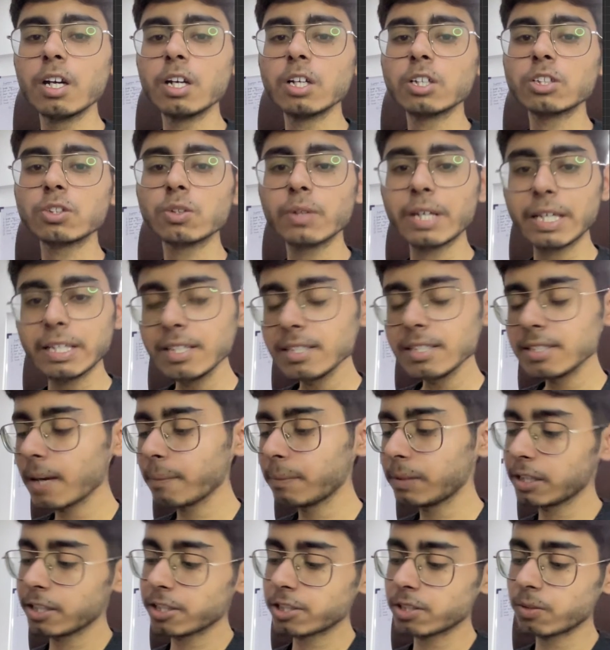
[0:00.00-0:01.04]
So in this
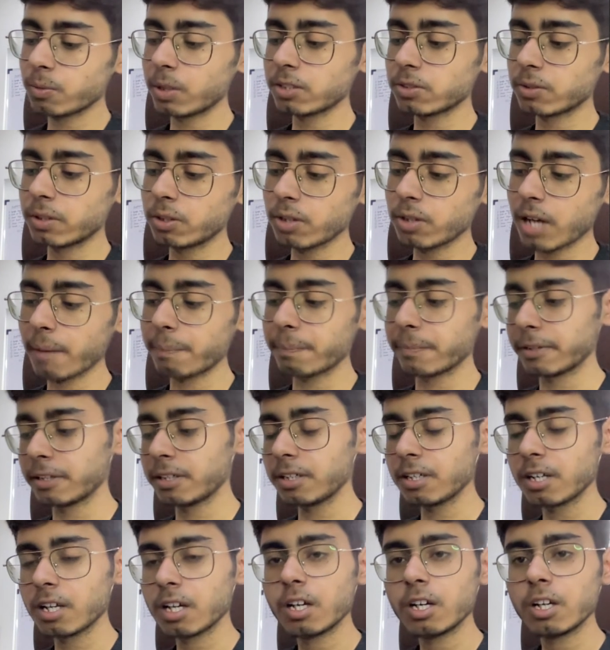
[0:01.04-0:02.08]
application, what is going to happen?